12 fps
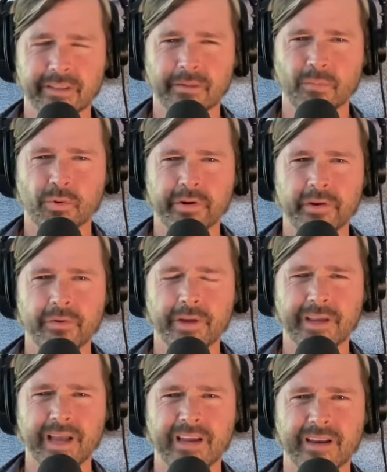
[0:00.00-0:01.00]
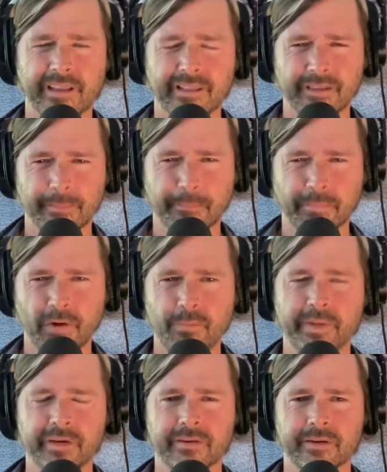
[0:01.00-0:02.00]
the more you can get in the
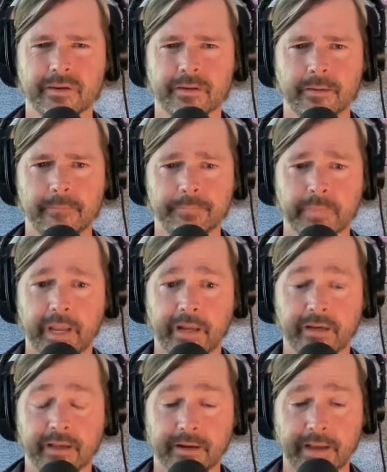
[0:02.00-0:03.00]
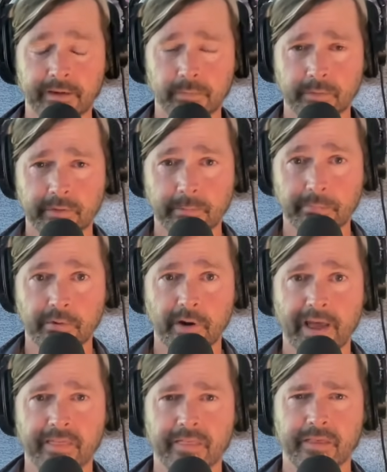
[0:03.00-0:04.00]
moment and connect with your
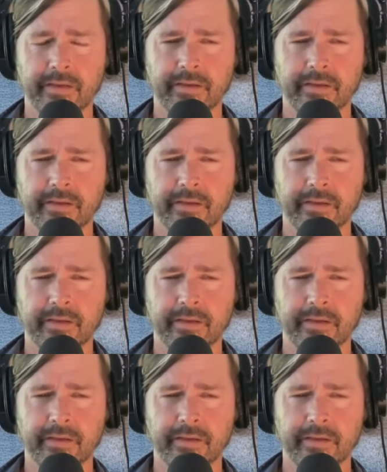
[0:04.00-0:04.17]
breath,